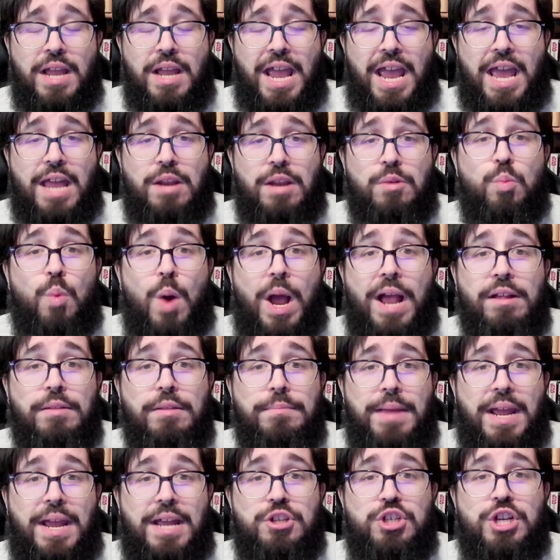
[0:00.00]
and wild
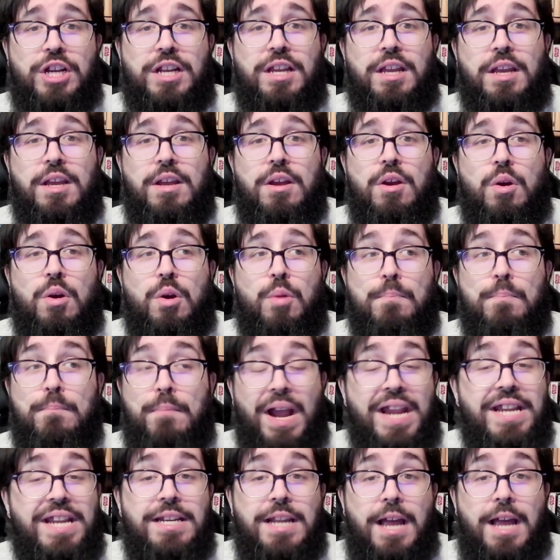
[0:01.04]
magic
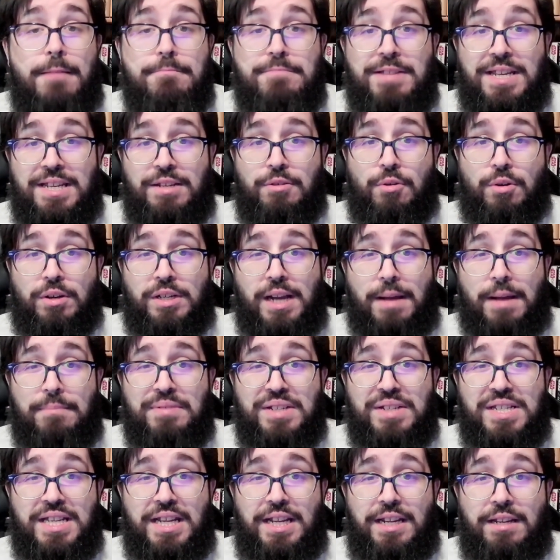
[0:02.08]
might not be your cup of
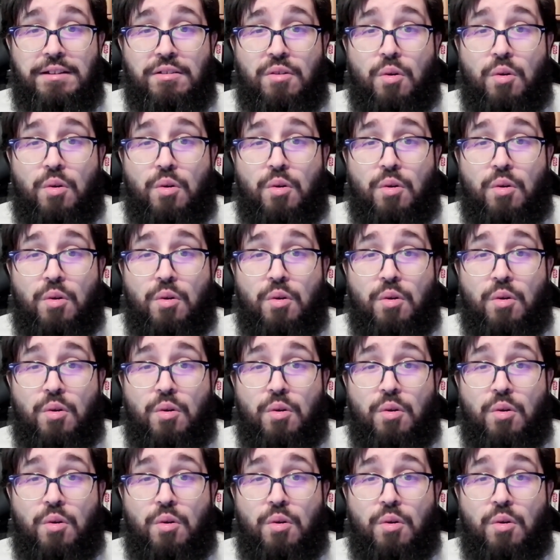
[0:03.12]
tea,